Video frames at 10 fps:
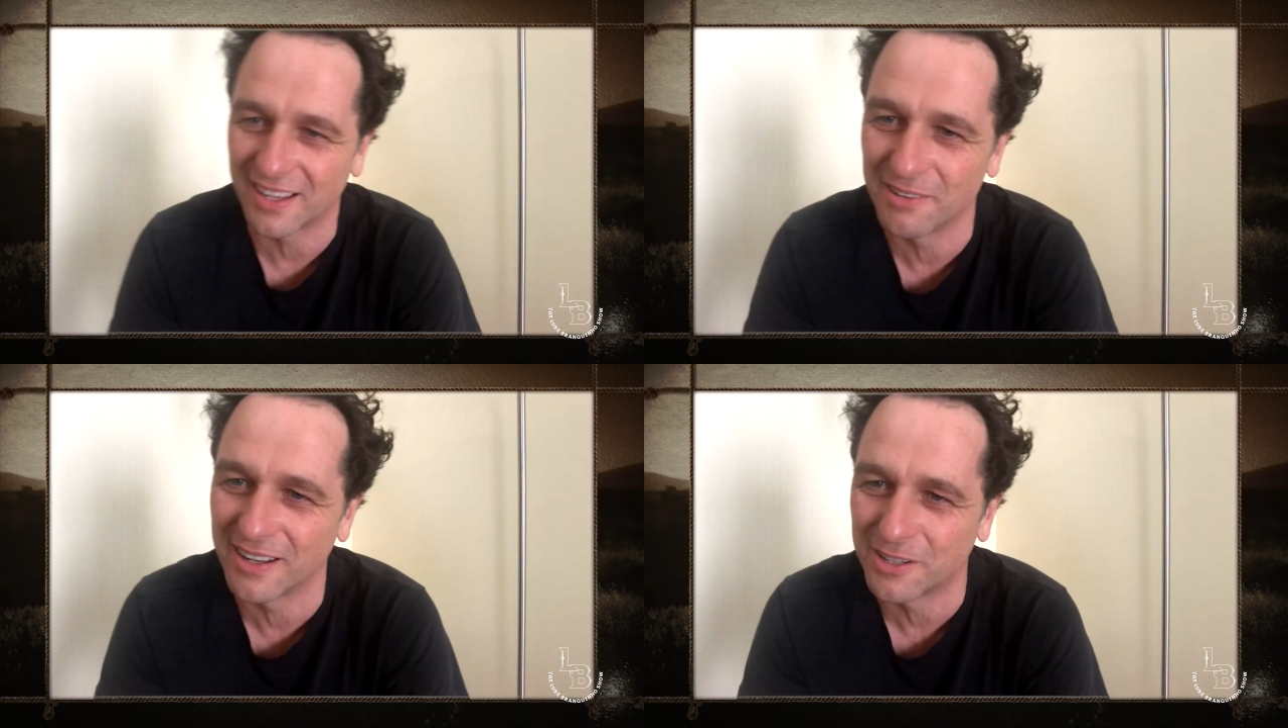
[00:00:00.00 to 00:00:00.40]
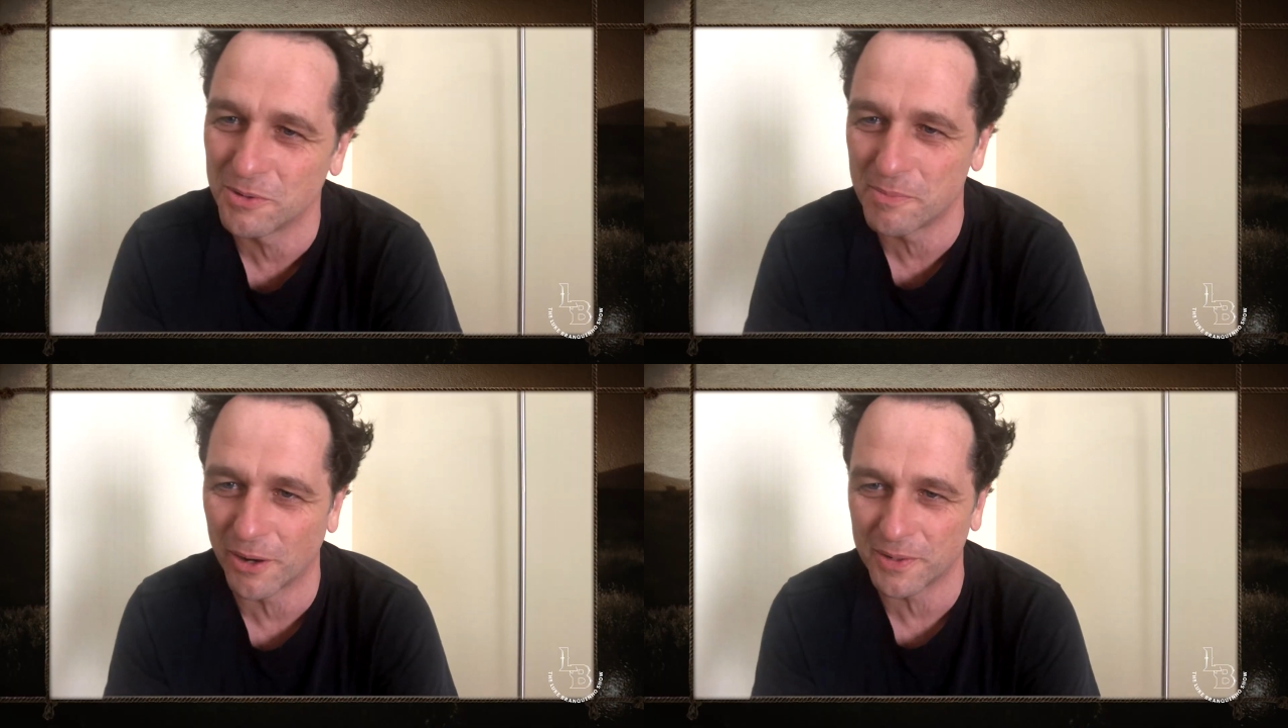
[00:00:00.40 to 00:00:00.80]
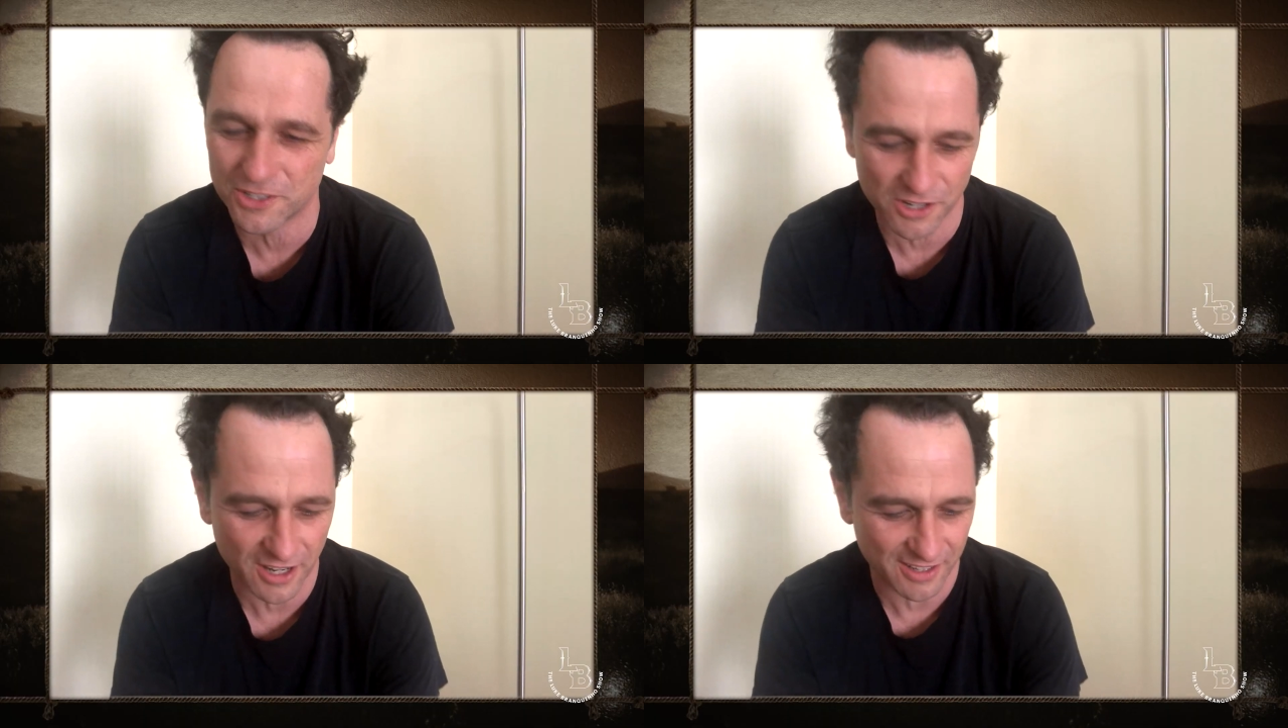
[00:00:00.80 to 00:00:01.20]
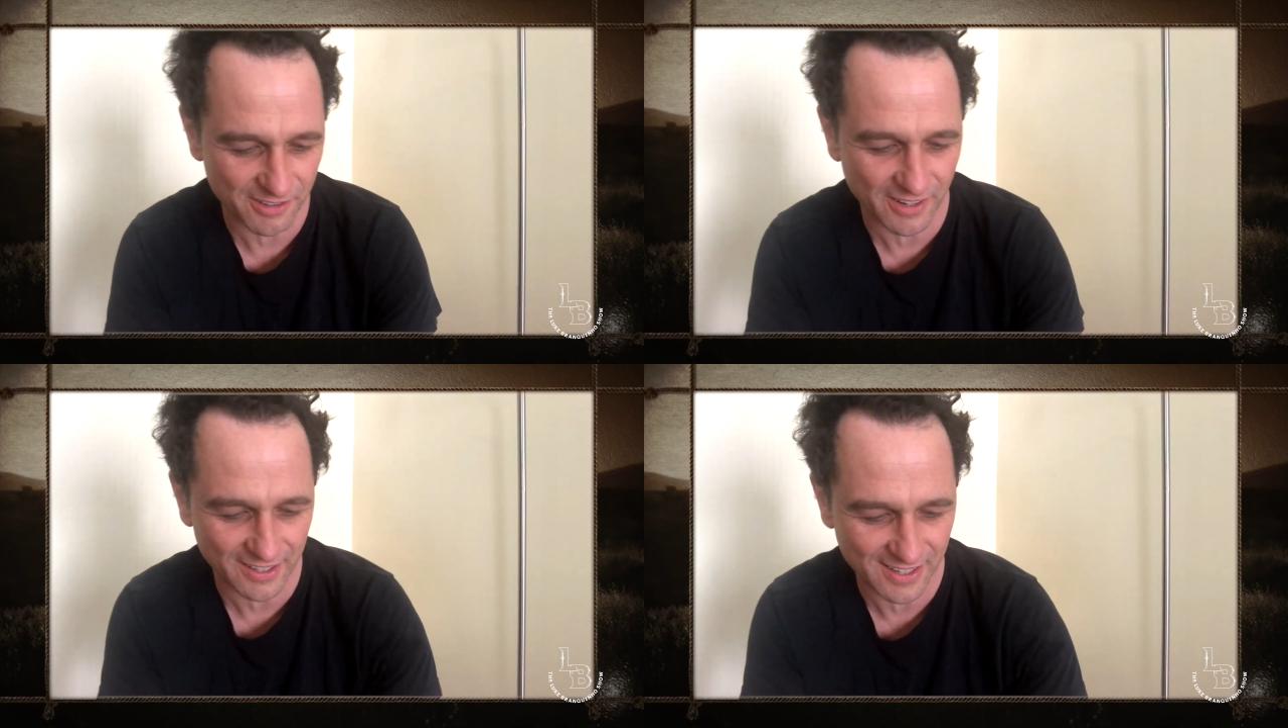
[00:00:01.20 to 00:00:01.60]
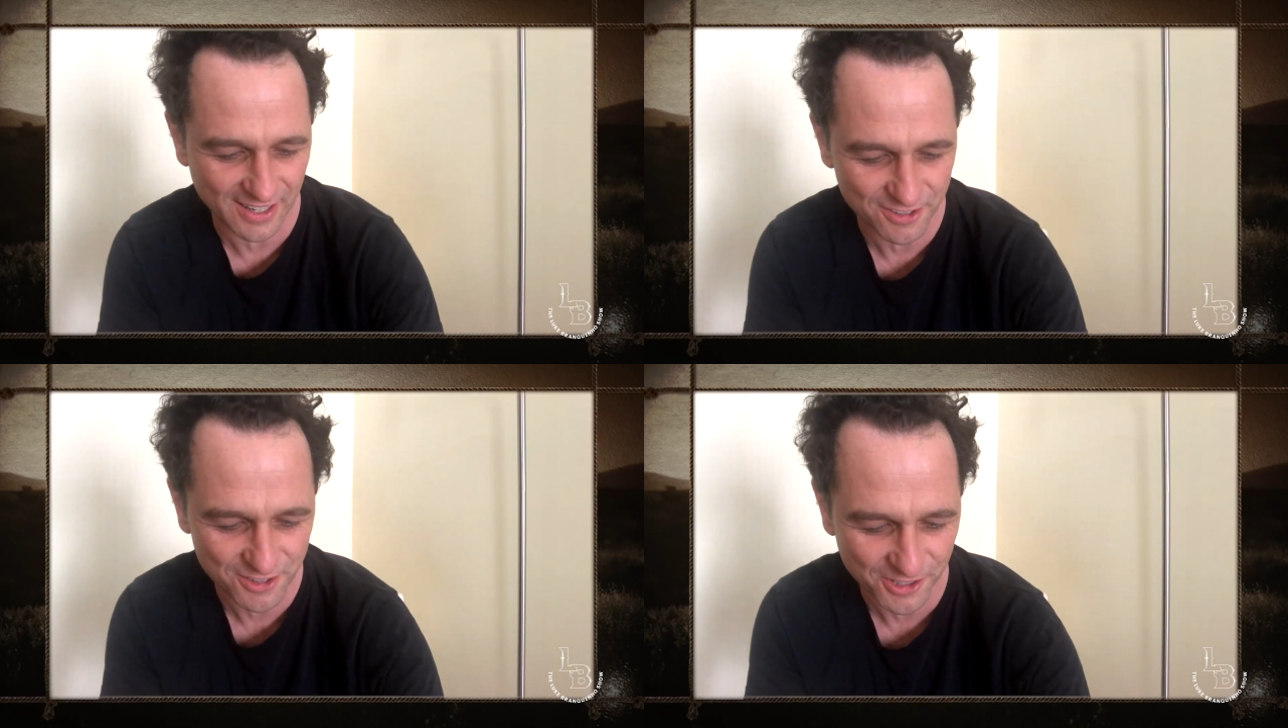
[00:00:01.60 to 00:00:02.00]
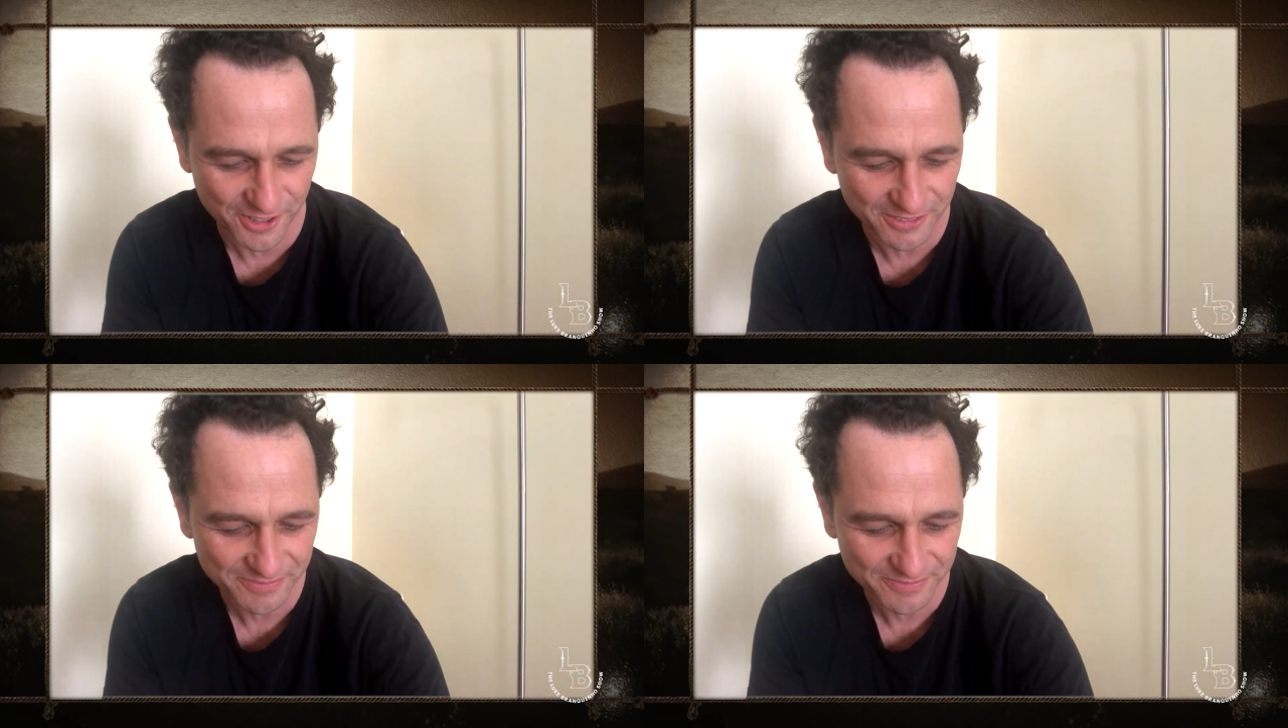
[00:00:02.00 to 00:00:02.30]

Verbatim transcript: be like, "Can we borrow a truck?" And you're like, "Yeah, sure."